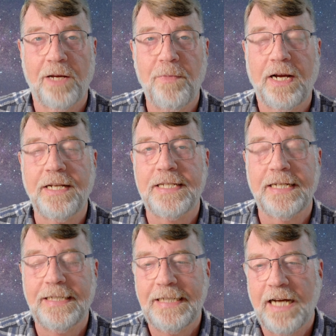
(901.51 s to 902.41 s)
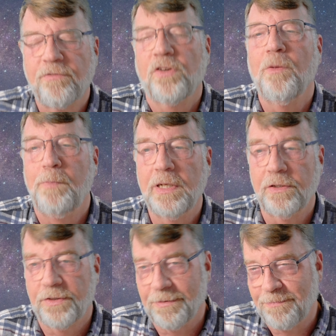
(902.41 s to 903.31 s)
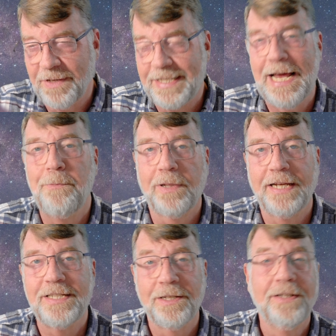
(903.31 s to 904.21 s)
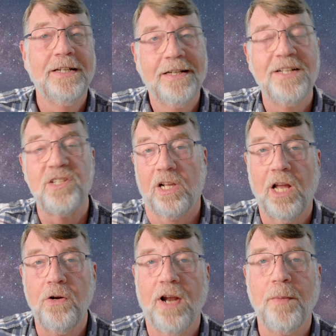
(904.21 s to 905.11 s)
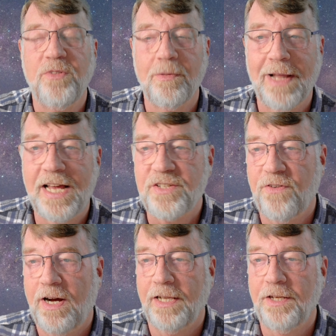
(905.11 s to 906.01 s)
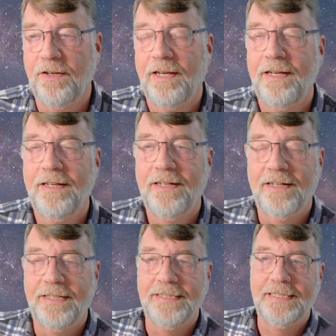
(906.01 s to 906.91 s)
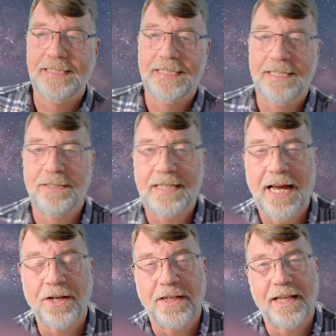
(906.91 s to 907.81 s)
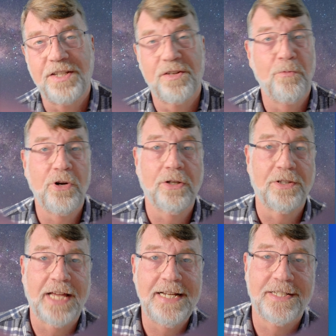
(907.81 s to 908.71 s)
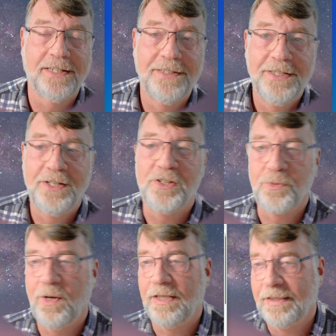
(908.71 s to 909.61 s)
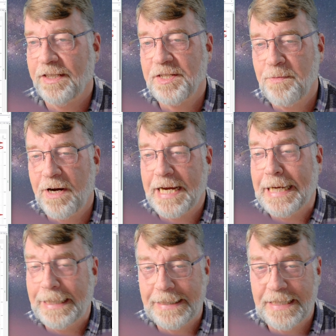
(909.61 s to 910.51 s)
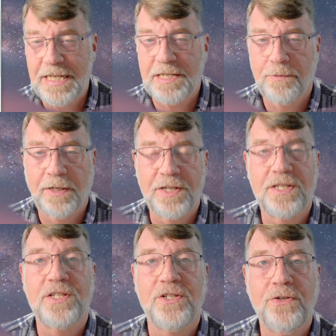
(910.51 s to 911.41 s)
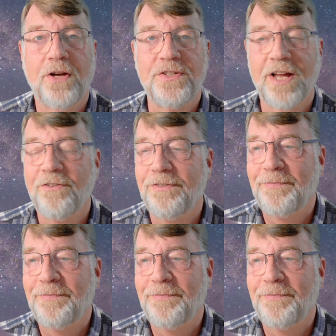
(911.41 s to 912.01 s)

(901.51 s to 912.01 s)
I might I've got to build the template to load up some LAS file and calculate some real data as well as this pseudo stuff.